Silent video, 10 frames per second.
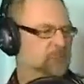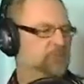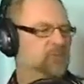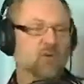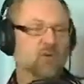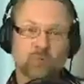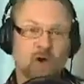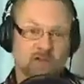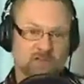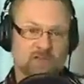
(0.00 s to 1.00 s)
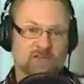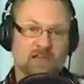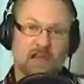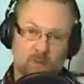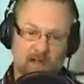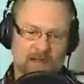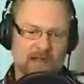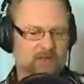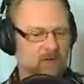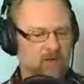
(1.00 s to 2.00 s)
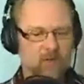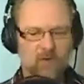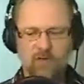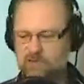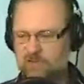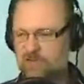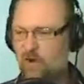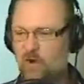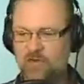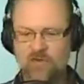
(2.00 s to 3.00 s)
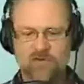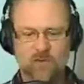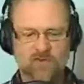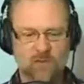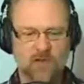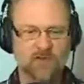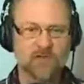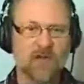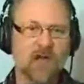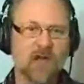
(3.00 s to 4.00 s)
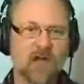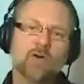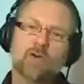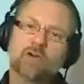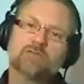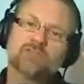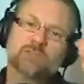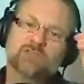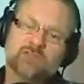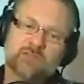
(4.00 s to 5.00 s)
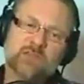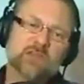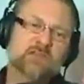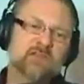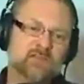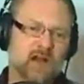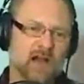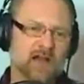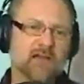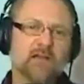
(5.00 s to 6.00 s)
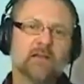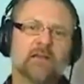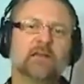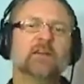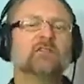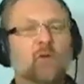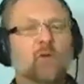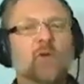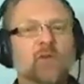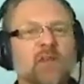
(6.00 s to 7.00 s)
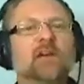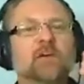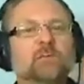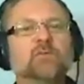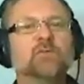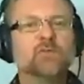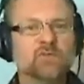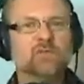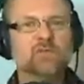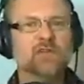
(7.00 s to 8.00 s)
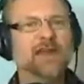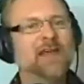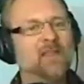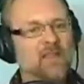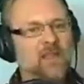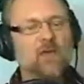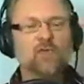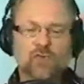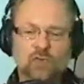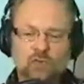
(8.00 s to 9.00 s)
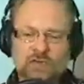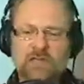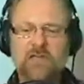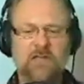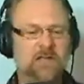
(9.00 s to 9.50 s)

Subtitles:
herbologist, and I want to have the herbologist on the show as well to talk about herbs specifically designed for the computer user and their unique